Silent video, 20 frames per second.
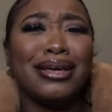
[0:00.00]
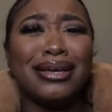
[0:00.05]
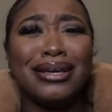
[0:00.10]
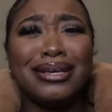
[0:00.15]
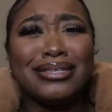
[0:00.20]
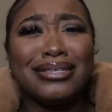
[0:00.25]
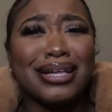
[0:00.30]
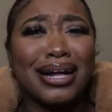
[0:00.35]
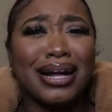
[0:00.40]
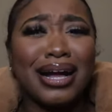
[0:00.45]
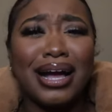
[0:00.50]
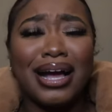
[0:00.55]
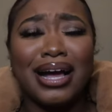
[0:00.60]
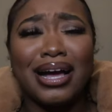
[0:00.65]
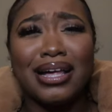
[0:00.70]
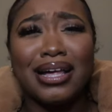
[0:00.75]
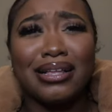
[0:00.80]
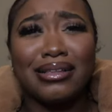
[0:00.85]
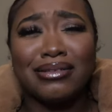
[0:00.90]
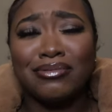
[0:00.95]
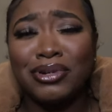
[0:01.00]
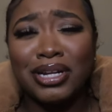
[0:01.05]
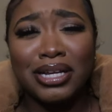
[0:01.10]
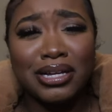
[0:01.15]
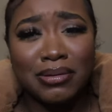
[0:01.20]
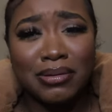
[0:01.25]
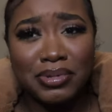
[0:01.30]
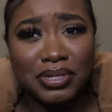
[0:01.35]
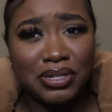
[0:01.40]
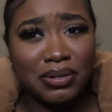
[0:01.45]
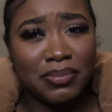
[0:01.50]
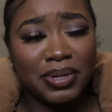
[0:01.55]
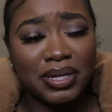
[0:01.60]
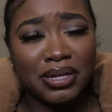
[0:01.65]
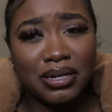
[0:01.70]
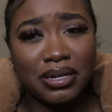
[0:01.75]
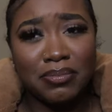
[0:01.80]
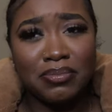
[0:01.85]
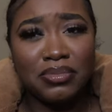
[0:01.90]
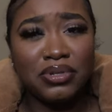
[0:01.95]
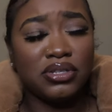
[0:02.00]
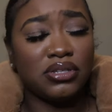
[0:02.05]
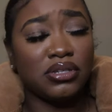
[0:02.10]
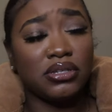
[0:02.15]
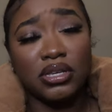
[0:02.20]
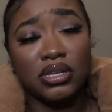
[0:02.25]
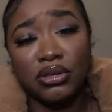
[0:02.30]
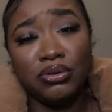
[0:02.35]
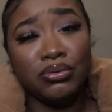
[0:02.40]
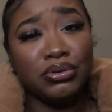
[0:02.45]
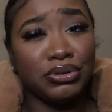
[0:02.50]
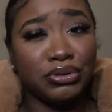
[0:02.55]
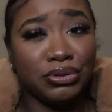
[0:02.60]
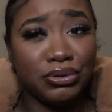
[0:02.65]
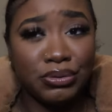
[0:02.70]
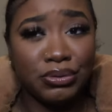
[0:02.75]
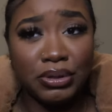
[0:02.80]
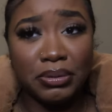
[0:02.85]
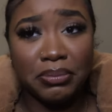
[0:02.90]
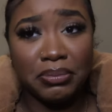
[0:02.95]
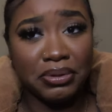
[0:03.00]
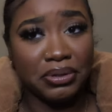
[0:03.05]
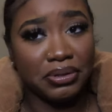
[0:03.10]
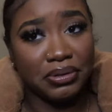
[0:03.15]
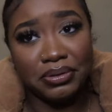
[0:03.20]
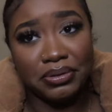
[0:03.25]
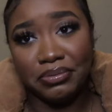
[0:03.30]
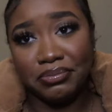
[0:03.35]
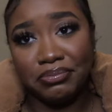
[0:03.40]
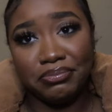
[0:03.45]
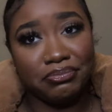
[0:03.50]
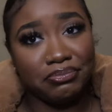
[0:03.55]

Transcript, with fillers: It's like when it comes to the big companies, it's like you could do it, but